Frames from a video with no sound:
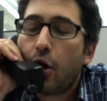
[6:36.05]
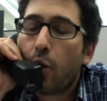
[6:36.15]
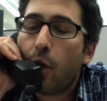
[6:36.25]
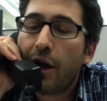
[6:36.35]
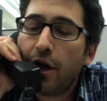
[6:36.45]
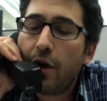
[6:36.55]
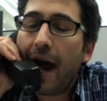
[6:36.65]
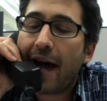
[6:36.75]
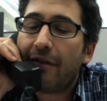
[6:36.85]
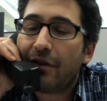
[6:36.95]
When you
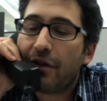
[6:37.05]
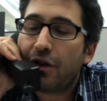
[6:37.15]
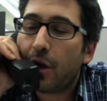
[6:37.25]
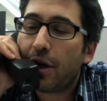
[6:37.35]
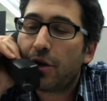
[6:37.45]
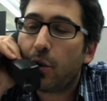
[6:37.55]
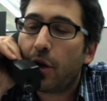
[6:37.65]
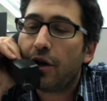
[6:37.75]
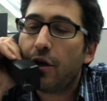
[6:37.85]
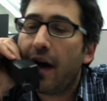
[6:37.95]
have a situation
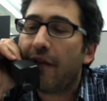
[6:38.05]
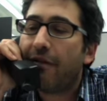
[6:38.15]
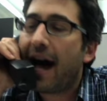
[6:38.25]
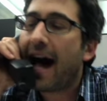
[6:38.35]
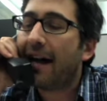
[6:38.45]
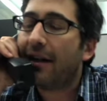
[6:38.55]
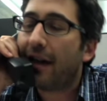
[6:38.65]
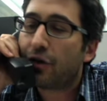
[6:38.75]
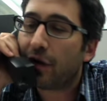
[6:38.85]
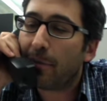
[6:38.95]
where you have high
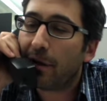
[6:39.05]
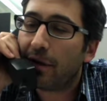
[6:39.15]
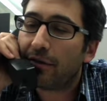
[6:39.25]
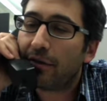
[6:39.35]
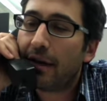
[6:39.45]
electric bills,